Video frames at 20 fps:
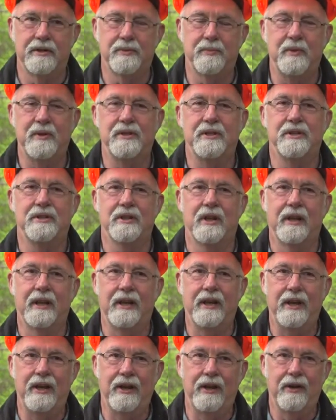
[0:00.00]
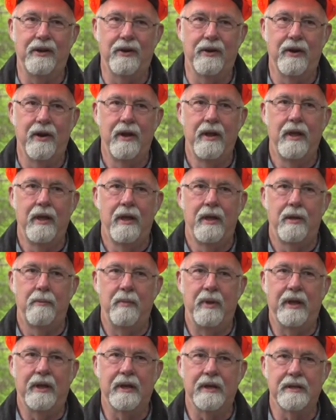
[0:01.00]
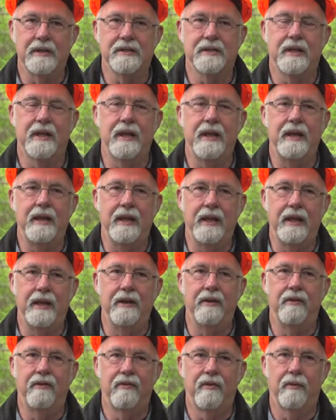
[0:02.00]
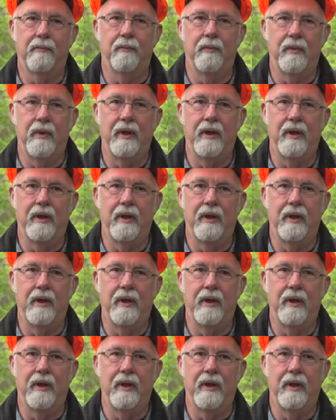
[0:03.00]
species like deer because they need some